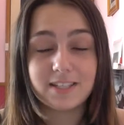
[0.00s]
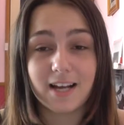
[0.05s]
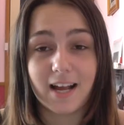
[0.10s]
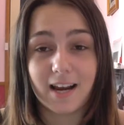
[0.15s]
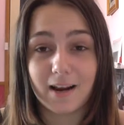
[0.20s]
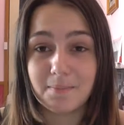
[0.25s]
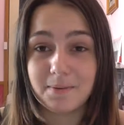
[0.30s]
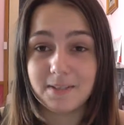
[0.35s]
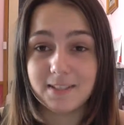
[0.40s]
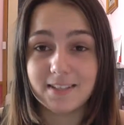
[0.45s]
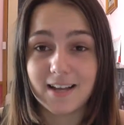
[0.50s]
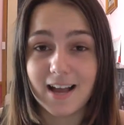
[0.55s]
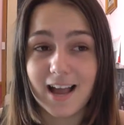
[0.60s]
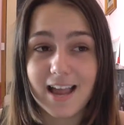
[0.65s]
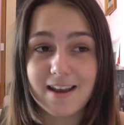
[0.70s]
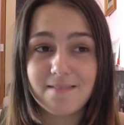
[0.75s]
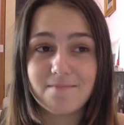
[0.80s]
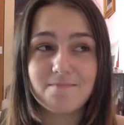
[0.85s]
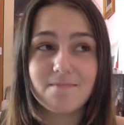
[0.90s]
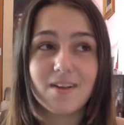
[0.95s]
tied up
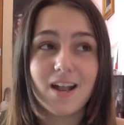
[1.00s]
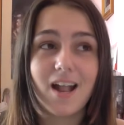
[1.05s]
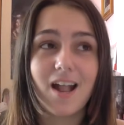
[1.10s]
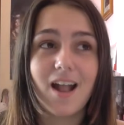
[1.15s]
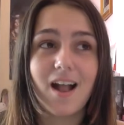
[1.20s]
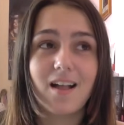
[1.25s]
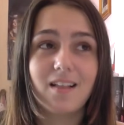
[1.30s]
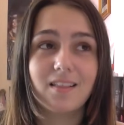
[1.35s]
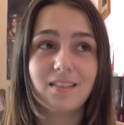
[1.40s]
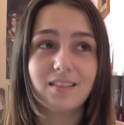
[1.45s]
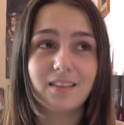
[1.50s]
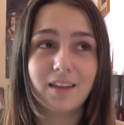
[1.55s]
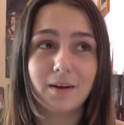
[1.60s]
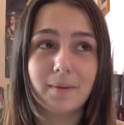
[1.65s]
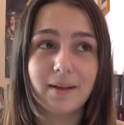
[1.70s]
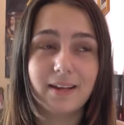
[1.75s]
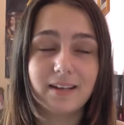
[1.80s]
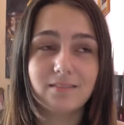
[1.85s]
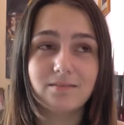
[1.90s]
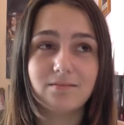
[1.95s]
inside. A
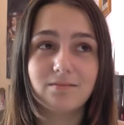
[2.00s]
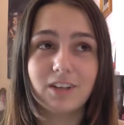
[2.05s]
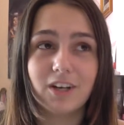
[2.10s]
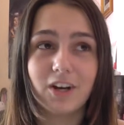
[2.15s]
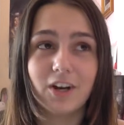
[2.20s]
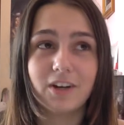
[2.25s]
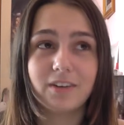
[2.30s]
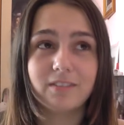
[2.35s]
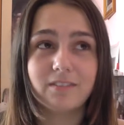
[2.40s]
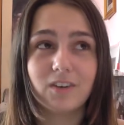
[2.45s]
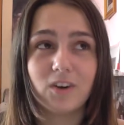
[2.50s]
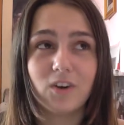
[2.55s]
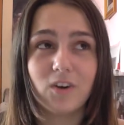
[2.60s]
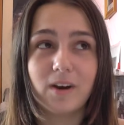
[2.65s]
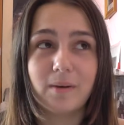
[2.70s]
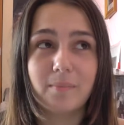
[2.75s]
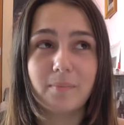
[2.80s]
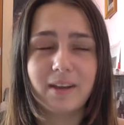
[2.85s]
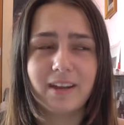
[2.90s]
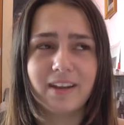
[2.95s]
little bit, you know,
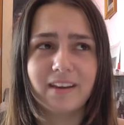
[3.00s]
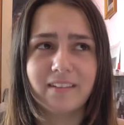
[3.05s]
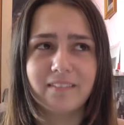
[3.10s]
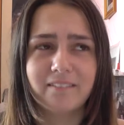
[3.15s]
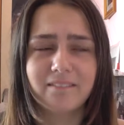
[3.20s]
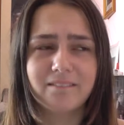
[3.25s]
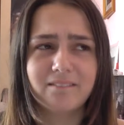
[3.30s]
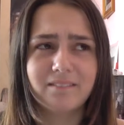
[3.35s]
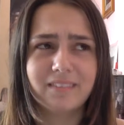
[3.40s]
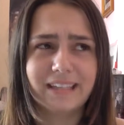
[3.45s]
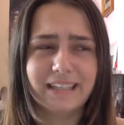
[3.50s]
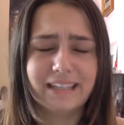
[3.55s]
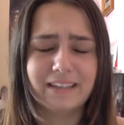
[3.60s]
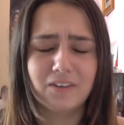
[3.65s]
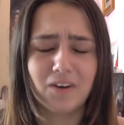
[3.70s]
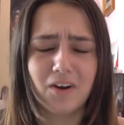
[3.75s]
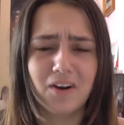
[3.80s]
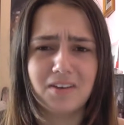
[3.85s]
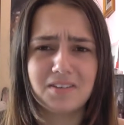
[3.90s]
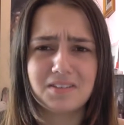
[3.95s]
creepy and really
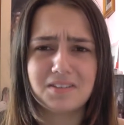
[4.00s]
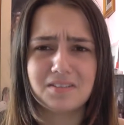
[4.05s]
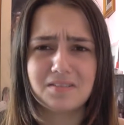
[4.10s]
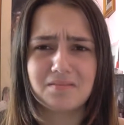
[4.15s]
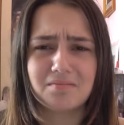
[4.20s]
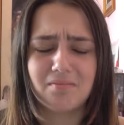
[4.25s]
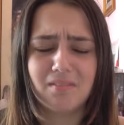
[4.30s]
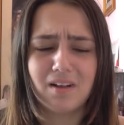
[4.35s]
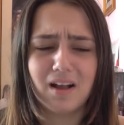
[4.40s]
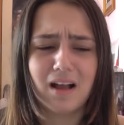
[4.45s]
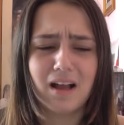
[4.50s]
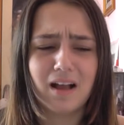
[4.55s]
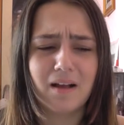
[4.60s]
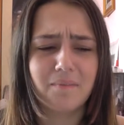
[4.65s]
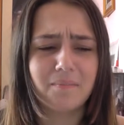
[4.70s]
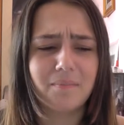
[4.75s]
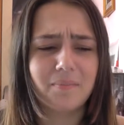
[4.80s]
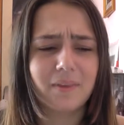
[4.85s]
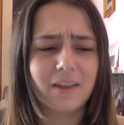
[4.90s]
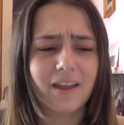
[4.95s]
gross.
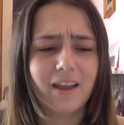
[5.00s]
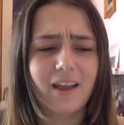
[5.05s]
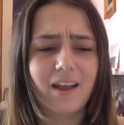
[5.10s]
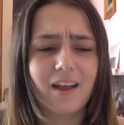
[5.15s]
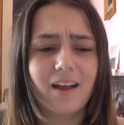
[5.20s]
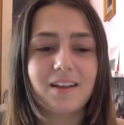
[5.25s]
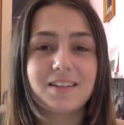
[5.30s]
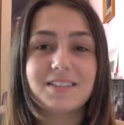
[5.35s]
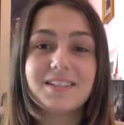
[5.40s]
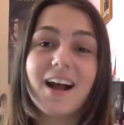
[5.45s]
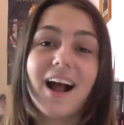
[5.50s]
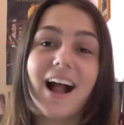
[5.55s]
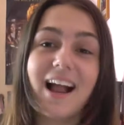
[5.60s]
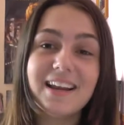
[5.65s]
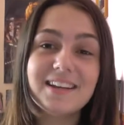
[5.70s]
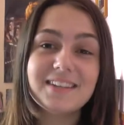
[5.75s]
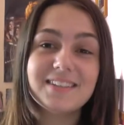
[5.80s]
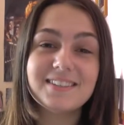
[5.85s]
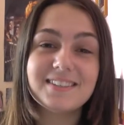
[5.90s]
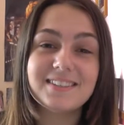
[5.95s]
Um,
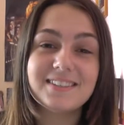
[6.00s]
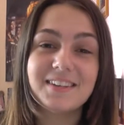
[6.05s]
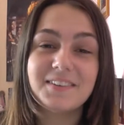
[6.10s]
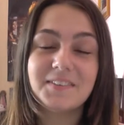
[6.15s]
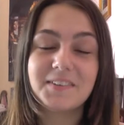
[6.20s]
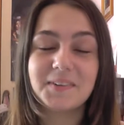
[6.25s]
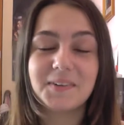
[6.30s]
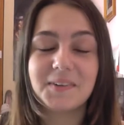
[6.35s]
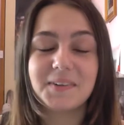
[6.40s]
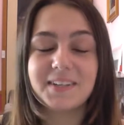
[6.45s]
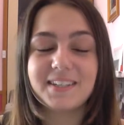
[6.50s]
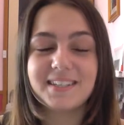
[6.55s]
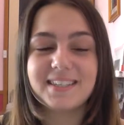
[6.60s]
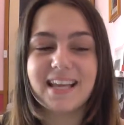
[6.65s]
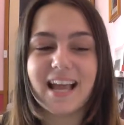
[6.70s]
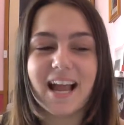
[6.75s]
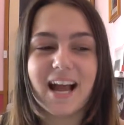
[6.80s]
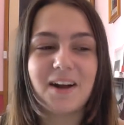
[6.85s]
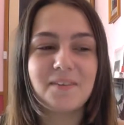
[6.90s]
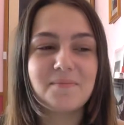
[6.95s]
Titus, of course,
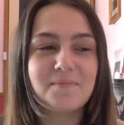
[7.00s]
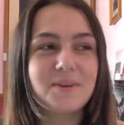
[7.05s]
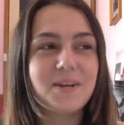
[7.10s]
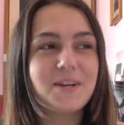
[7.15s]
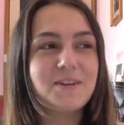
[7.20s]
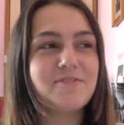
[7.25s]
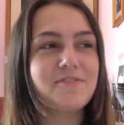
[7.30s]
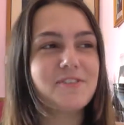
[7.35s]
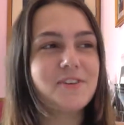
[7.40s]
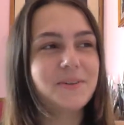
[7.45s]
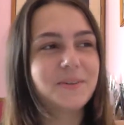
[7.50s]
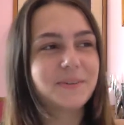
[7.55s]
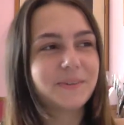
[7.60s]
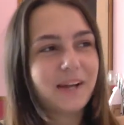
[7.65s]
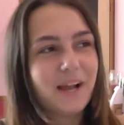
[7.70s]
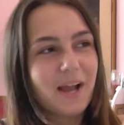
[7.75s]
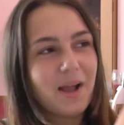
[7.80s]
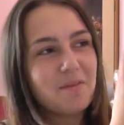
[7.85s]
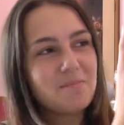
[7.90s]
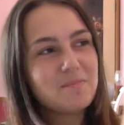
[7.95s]
our beautiful,
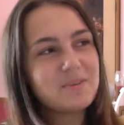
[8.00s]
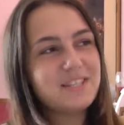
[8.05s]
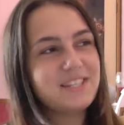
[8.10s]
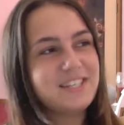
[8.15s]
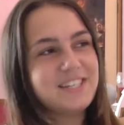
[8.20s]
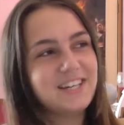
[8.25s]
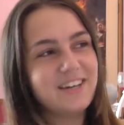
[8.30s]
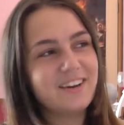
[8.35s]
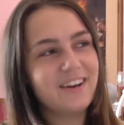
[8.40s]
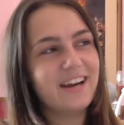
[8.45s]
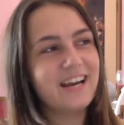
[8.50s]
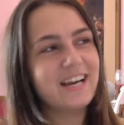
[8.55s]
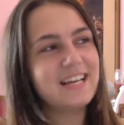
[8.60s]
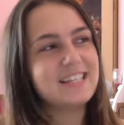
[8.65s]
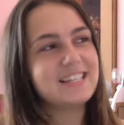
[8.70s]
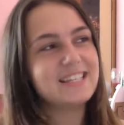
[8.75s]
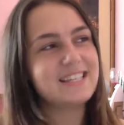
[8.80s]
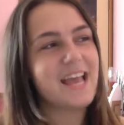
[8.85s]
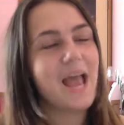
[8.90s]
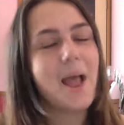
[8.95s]

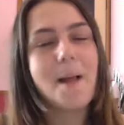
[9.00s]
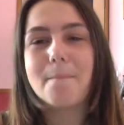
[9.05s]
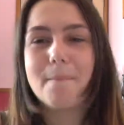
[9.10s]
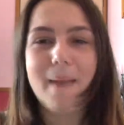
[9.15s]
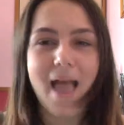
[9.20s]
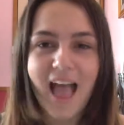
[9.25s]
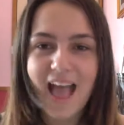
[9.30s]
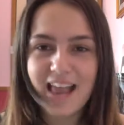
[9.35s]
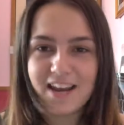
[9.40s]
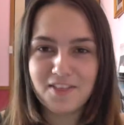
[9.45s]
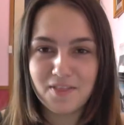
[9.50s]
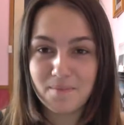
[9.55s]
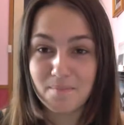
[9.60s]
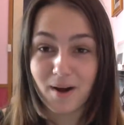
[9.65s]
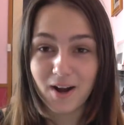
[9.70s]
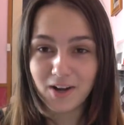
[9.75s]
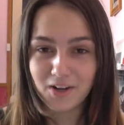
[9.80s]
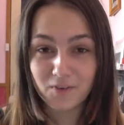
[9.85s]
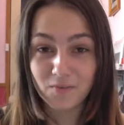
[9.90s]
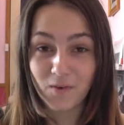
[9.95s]
mysterious man in the
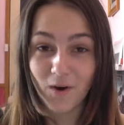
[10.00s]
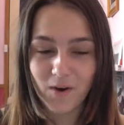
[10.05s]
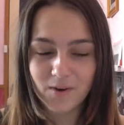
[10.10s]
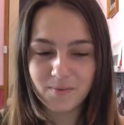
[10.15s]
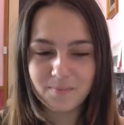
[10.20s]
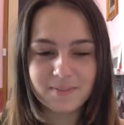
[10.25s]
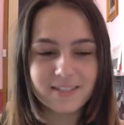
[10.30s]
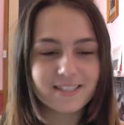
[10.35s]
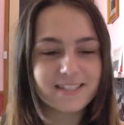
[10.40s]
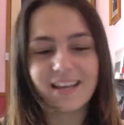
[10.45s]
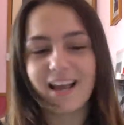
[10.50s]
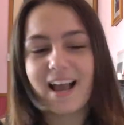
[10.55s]
monk robes,